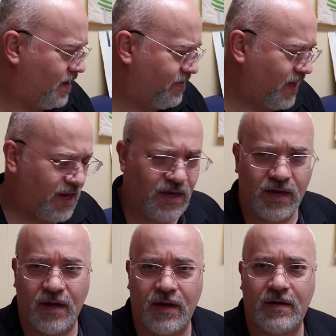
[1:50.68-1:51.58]

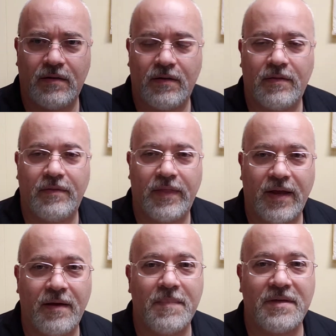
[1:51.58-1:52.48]
they
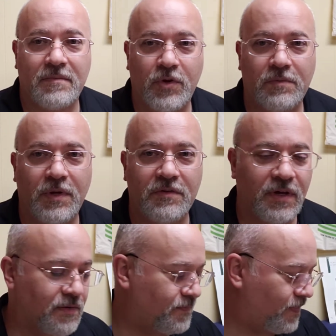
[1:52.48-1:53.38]
make some good
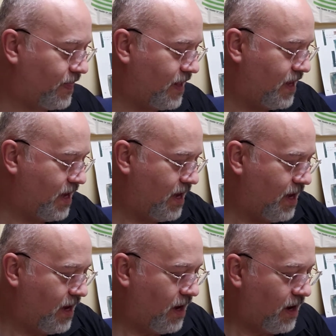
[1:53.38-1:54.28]
music.
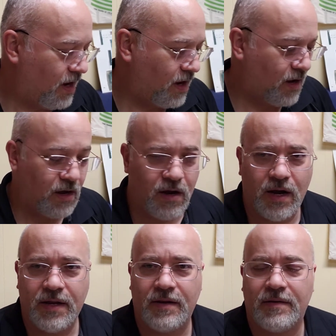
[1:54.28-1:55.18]
All
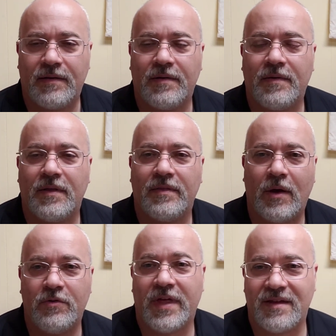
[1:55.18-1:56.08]
right. That
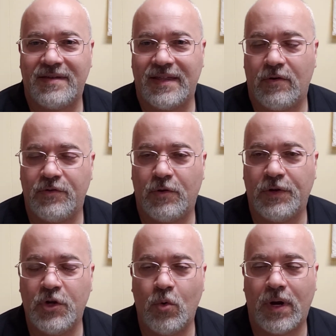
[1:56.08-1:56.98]
was, like I said, that was the only
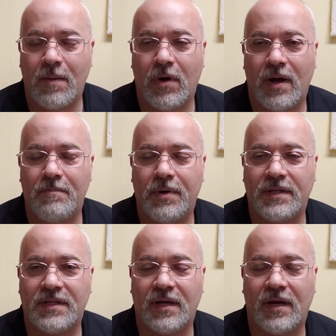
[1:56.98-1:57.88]
new one I bought.
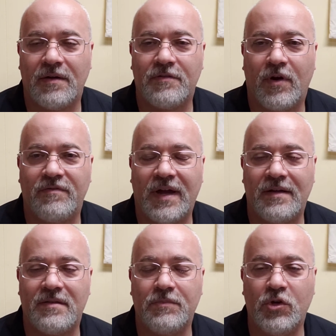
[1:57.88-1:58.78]
But so I
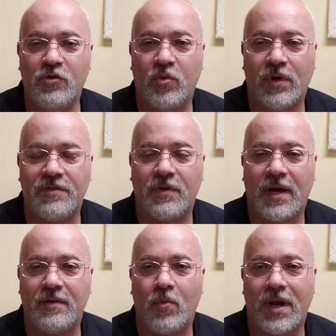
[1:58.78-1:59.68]
found some used ones.
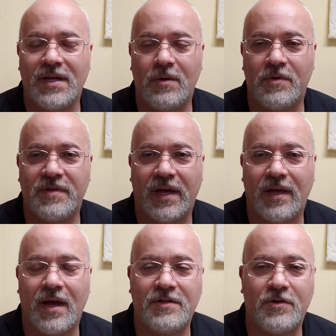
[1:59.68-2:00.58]
What I did was
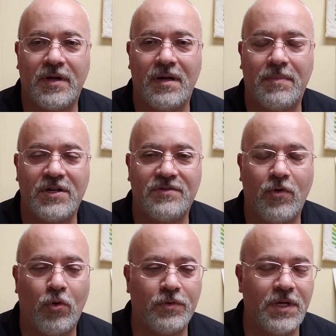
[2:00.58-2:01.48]
I took in a bunch of
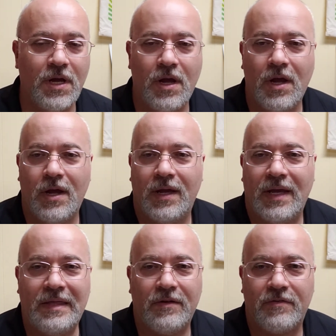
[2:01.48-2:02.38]
old,
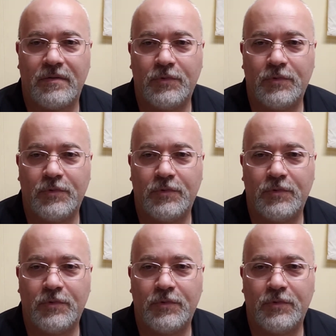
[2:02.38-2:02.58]
either some